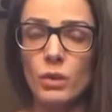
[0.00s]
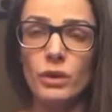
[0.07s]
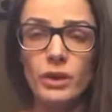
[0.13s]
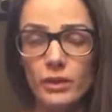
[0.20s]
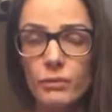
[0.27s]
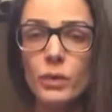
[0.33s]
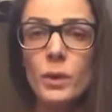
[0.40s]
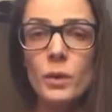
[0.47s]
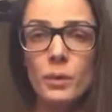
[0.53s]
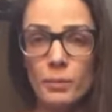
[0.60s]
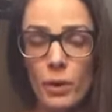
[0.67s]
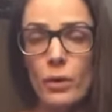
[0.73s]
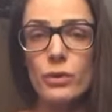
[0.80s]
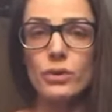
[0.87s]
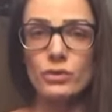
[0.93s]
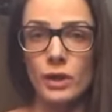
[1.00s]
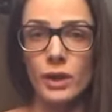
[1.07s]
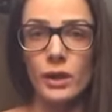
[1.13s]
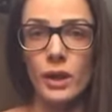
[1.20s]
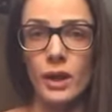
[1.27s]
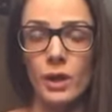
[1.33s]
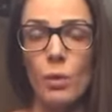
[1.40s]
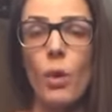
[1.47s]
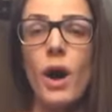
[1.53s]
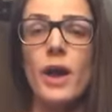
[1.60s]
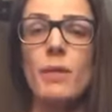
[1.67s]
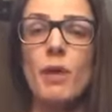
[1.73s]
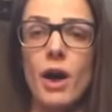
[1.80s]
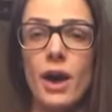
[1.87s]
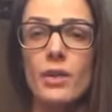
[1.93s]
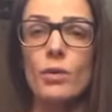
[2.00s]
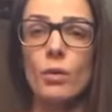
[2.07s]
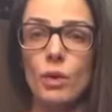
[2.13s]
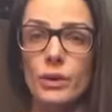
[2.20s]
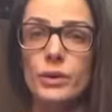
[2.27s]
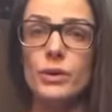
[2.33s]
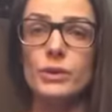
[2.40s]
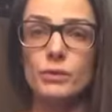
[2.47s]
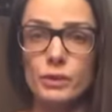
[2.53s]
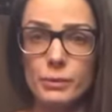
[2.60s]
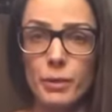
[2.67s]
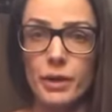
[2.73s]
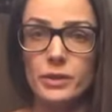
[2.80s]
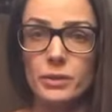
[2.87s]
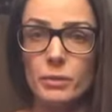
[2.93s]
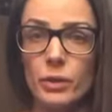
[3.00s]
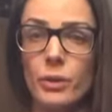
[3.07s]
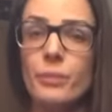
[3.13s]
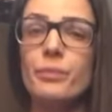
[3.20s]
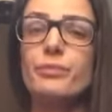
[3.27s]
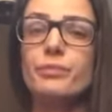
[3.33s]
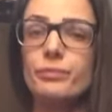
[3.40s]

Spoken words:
well, if we were both drinking, why am I the one who's responsible?